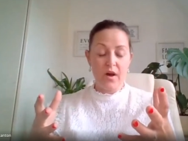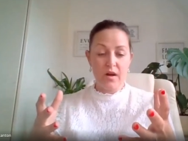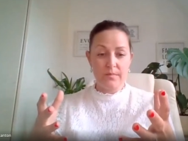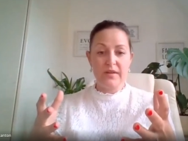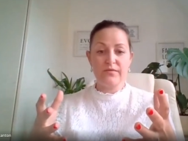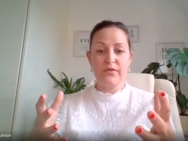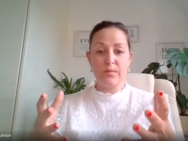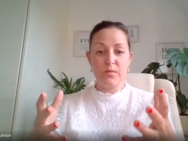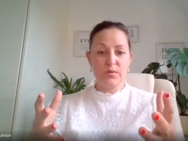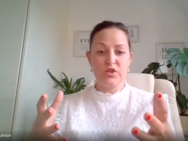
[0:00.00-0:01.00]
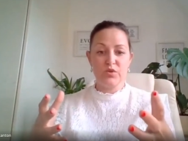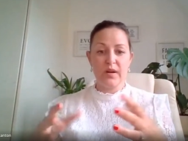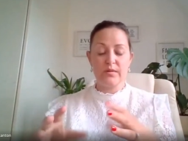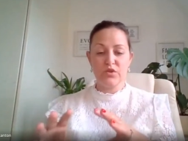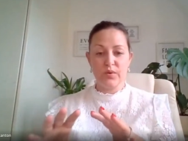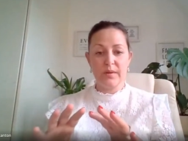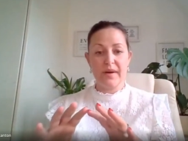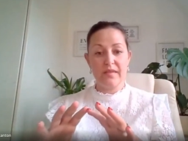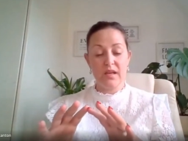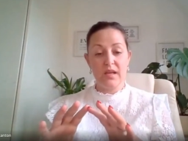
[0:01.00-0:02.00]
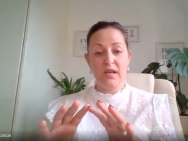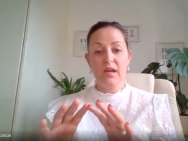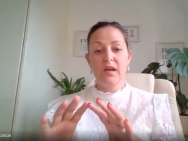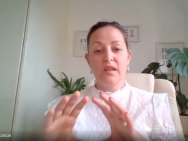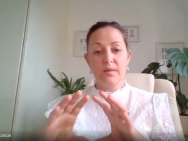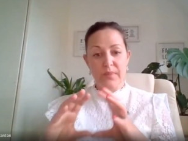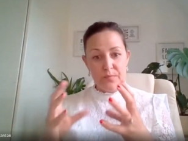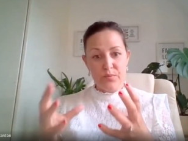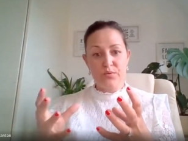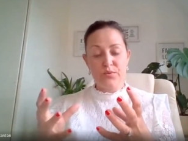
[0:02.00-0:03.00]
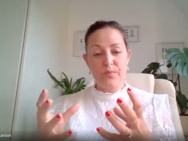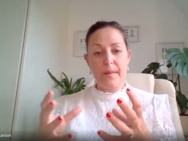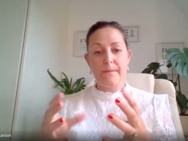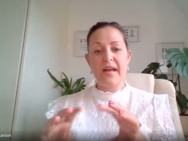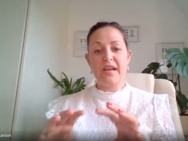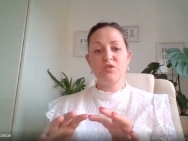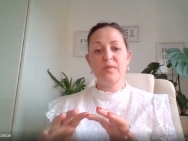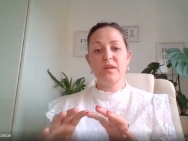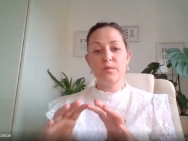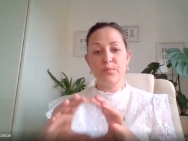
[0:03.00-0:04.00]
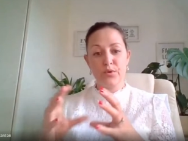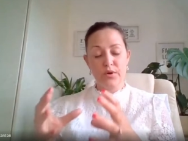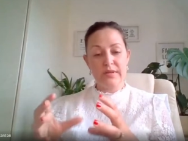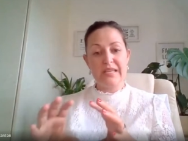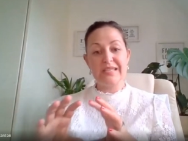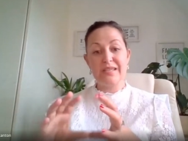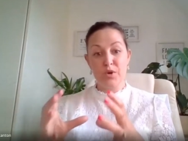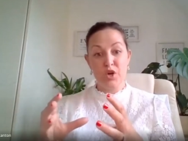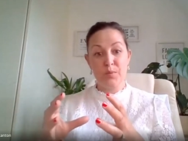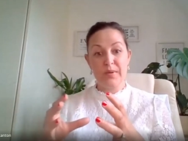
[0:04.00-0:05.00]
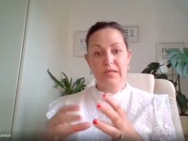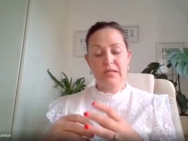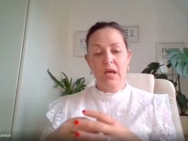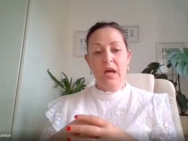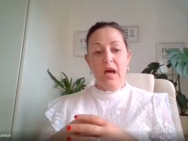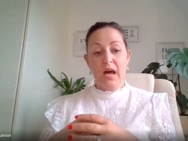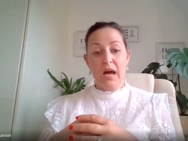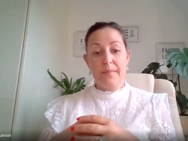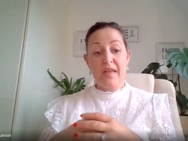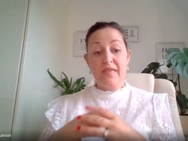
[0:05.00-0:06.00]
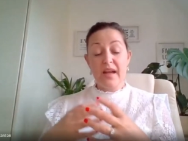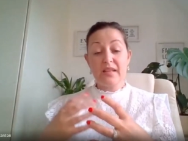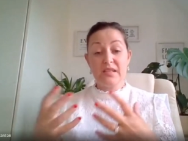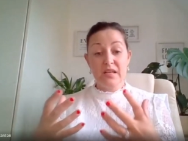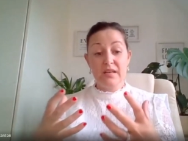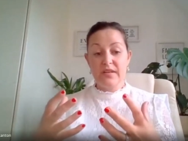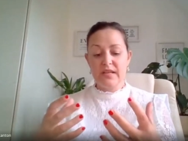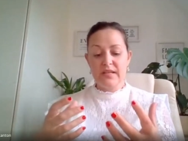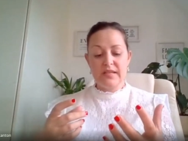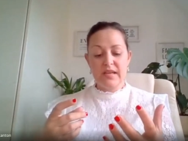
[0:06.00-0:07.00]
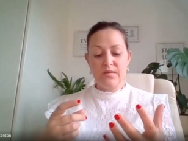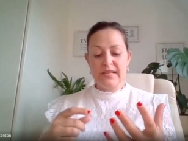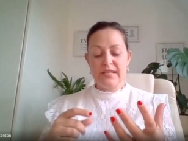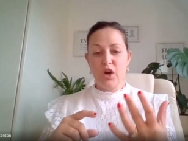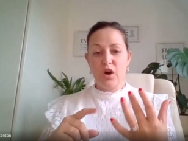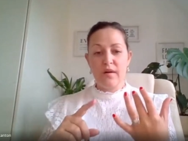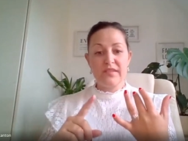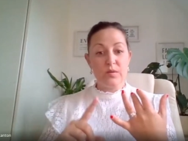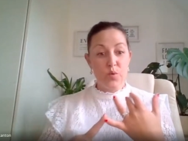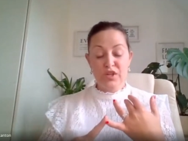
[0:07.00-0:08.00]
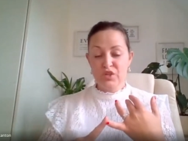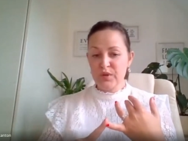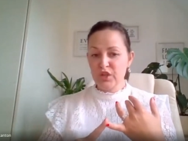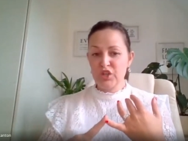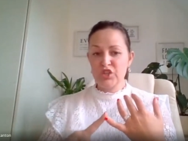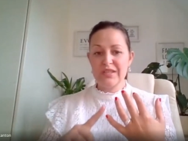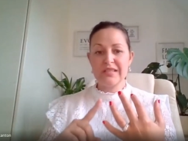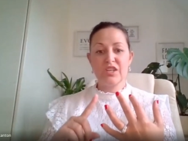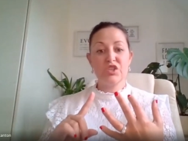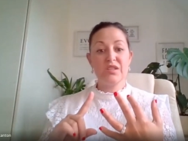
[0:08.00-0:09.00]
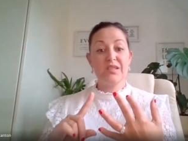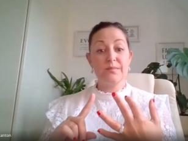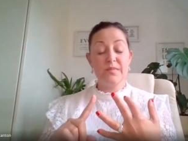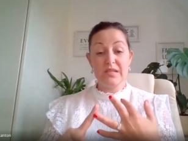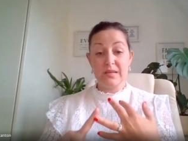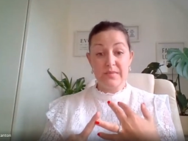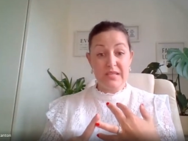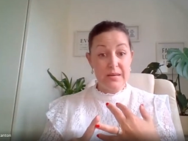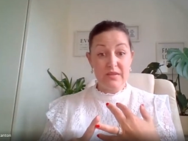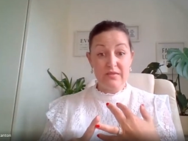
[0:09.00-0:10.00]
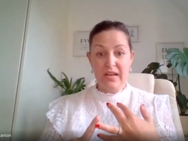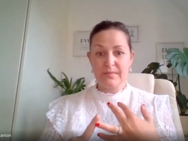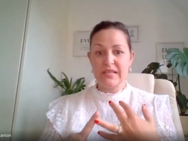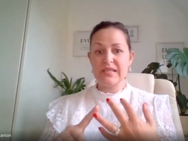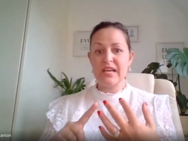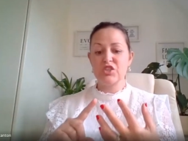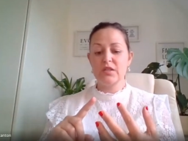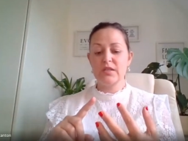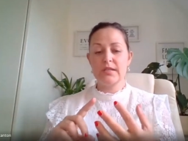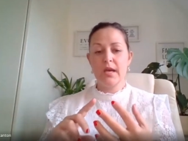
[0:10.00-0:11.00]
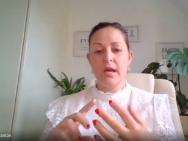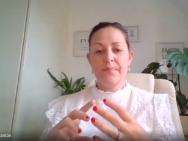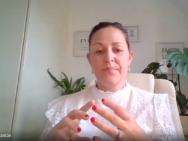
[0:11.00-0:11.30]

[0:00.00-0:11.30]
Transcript: heartbeat framework, which is what I was talking about, the the people um, management, the process, the purpose, um, and that's delivered in a series of some one-to-one coaching sessions, some, some team development sessions,